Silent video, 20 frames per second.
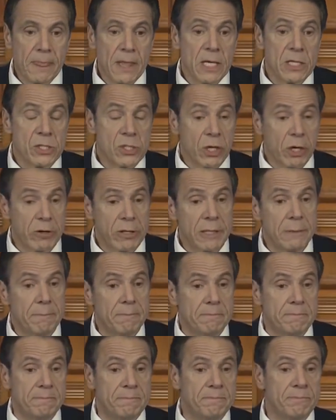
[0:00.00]
Sorry.
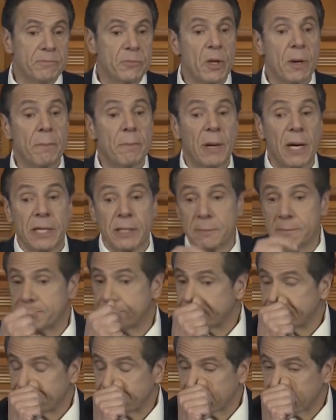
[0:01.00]
But
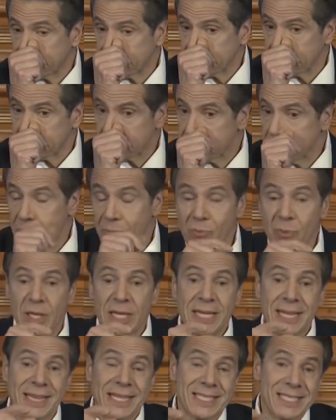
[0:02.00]

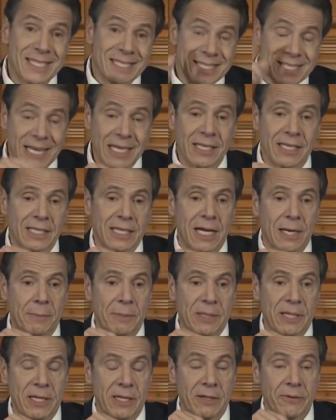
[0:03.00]
there's a second
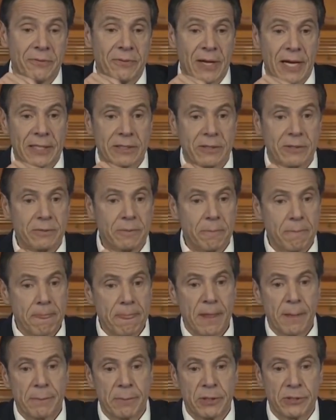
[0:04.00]
complicating factor,
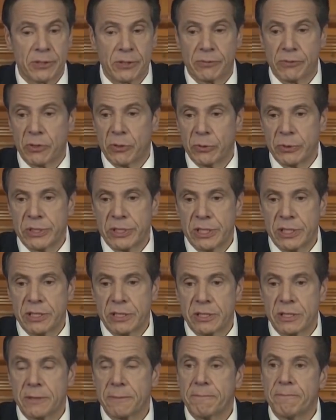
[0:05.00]
because there always
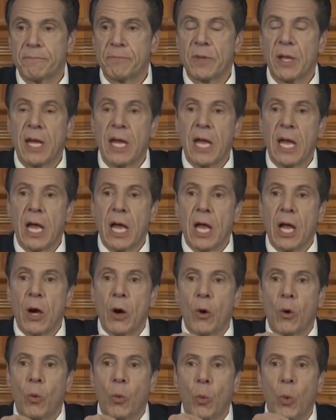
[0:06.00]
is.
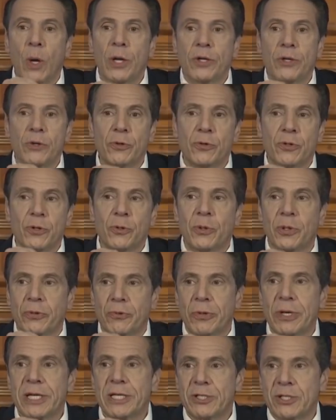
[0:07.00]
What you do in a
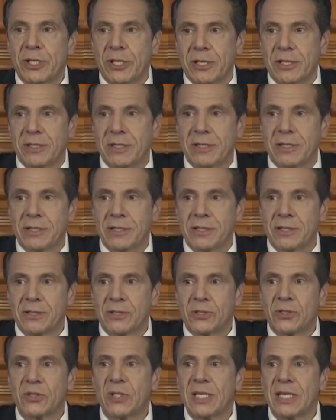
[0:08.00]
region
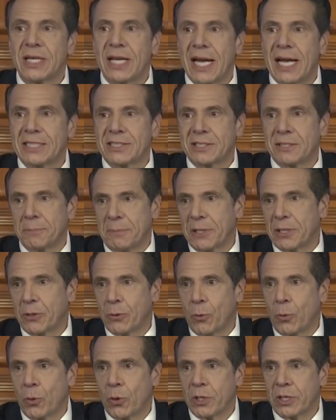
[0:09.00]
still has to be
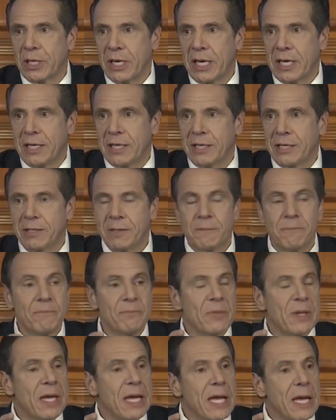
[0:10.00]
coordinated,
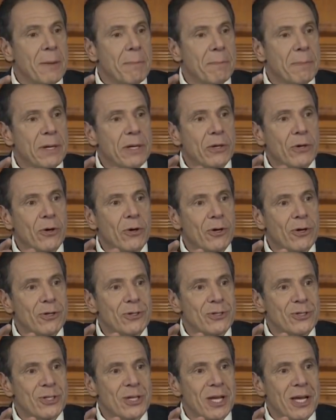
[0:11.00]

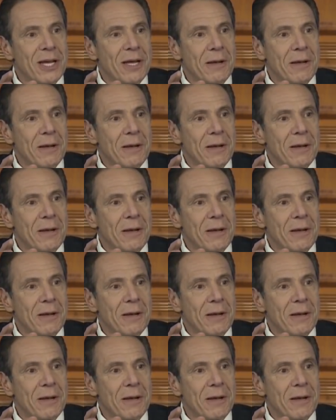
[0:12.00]
because